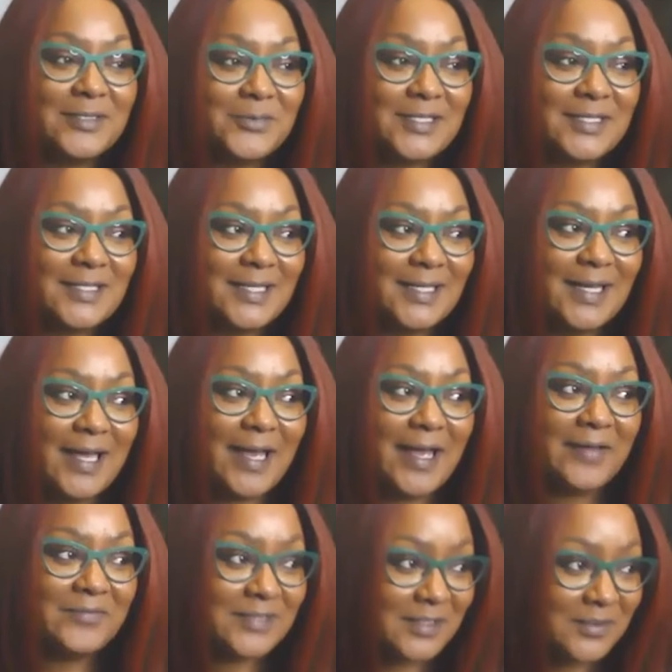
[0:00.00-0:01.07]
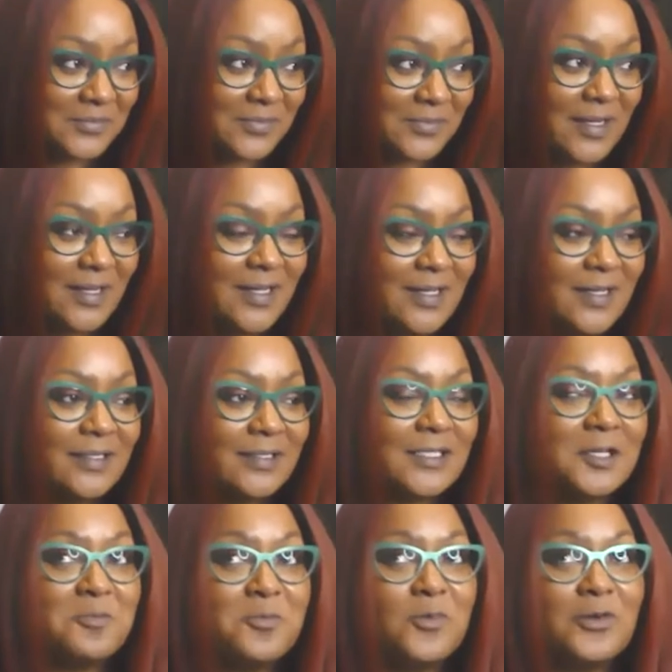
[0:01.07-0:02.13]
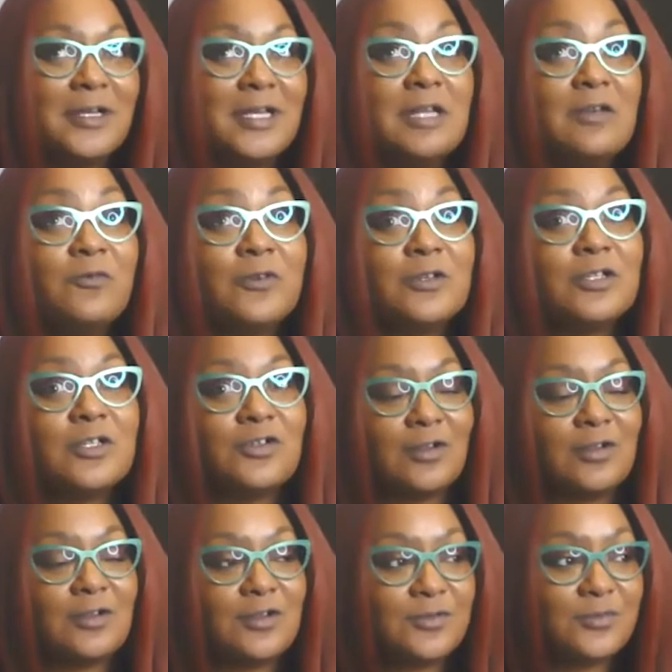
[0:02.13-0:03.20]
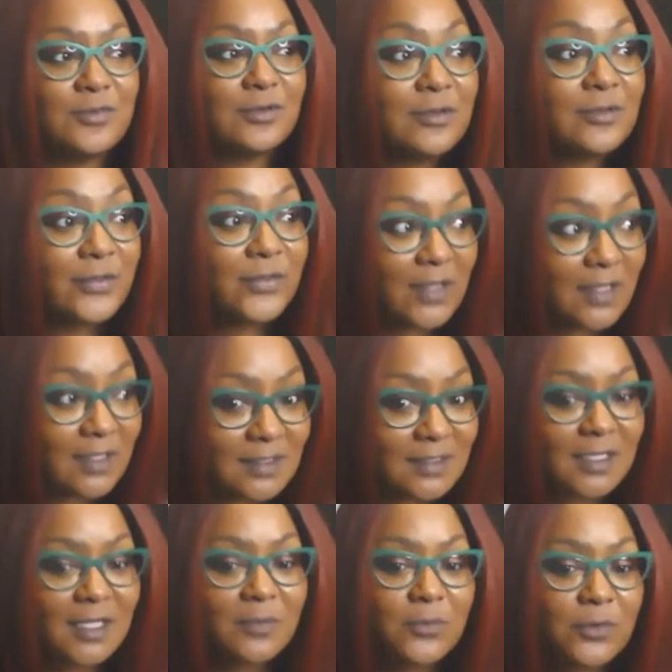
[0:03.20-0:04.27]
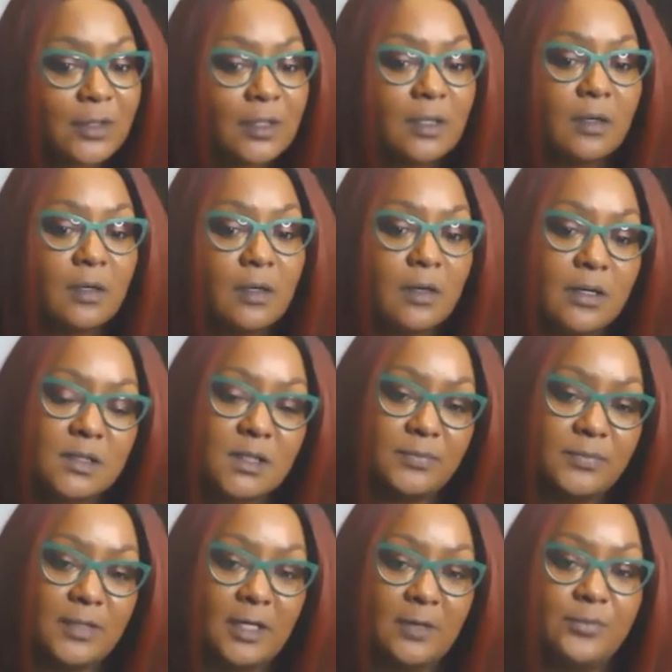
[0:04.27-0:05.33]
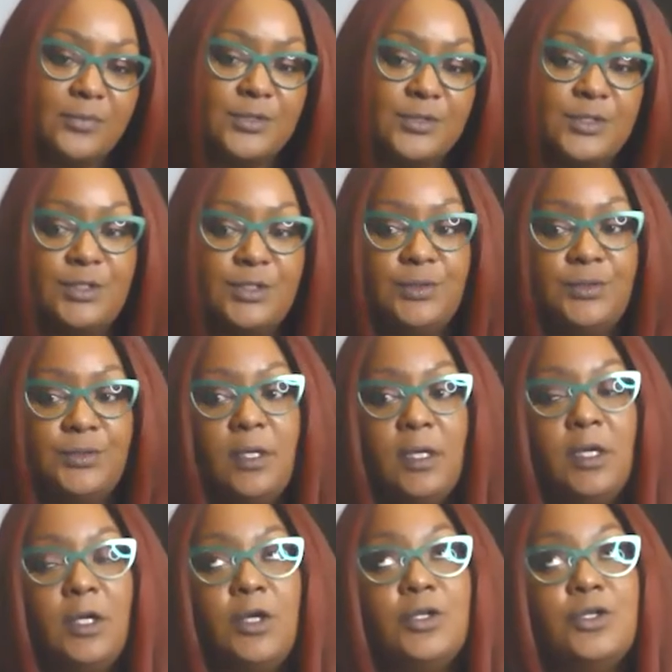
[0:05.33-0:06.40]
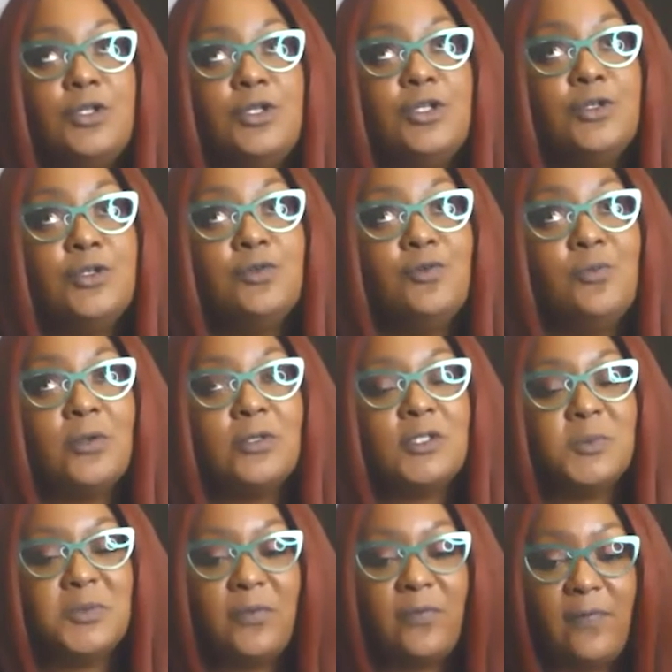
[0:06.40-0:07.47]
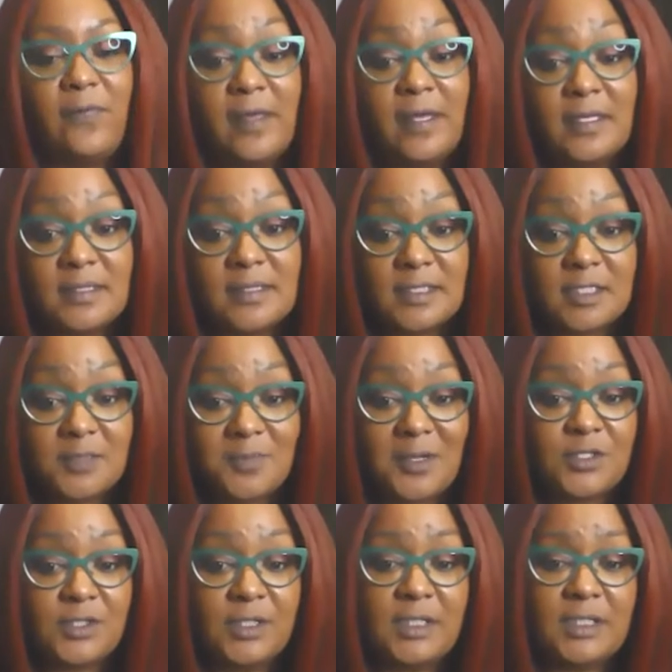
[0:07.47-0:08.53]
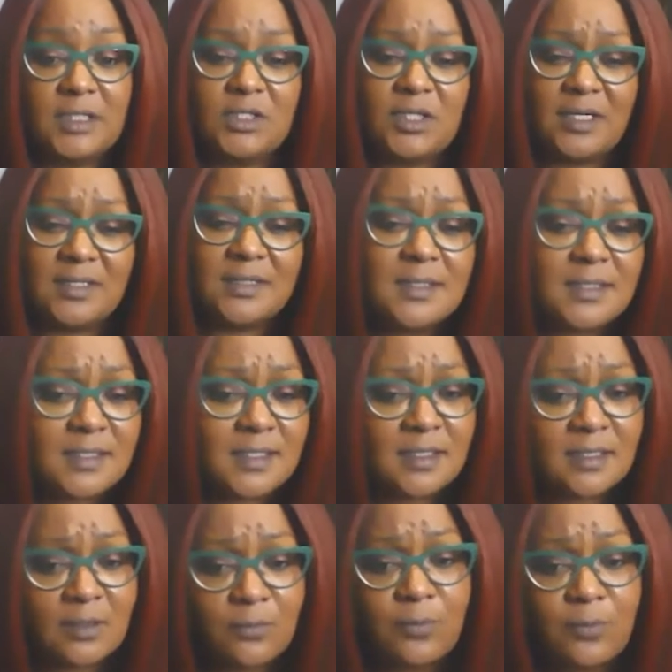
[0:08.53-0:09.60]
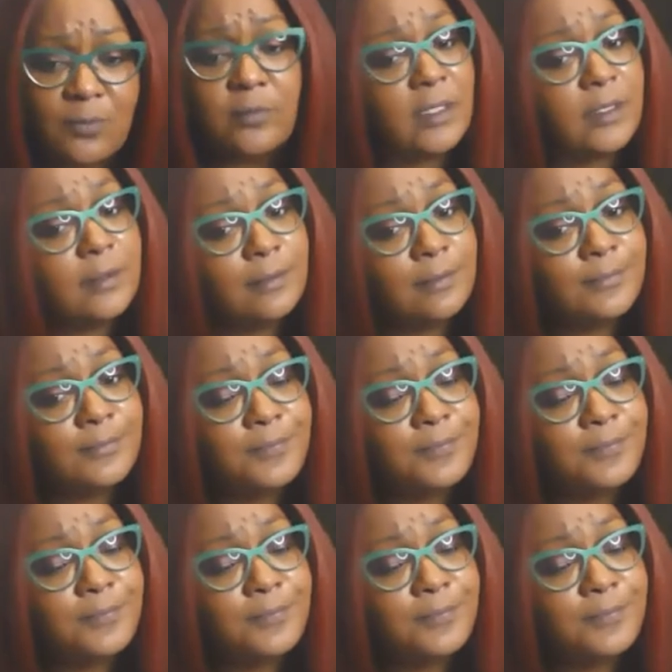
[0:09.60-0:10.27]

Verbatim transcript: we'll see. It. I have some some more infrastructural things that I'm working on to be able okay. to do multiple things and especially adjust to the Rona.